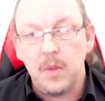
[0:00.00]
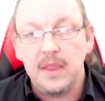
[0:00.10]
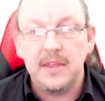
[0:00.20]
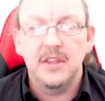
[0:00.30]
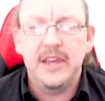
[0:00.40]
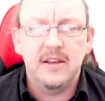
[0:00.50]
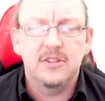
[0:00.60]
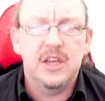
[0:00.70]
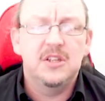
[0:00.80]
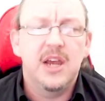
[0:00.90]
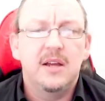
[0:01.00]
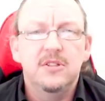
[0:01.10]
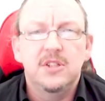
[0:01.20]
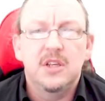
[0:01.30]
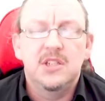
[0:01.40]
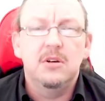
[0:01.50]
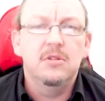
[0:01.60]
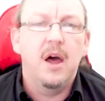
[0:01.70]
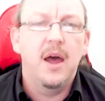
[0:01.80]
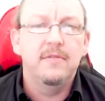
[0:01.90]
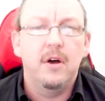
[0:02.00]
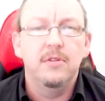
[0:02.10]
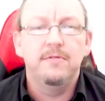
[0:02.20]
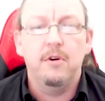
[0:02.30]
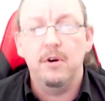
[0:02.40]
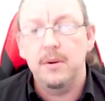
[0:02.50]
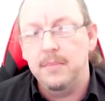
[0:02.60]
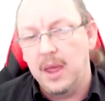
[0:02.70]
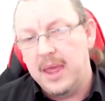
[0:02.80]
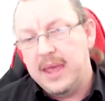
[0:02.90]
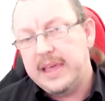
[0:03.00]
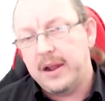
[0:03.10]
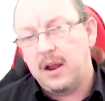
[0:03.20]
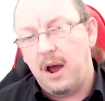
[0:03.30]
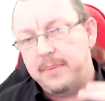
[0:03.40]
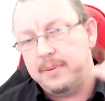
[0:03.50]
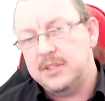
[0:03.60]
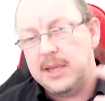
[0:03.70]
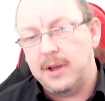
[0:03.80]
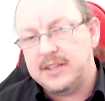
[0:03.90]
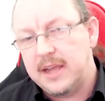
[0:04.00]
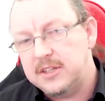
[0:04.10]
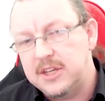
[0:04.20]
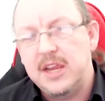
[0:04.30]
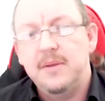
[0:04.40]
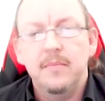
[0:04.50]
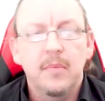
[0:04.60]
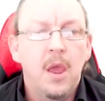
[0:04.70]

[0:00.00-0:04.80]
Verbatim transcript: Now the DLC challenges are still live on the forum. Get Hype and Team Identity.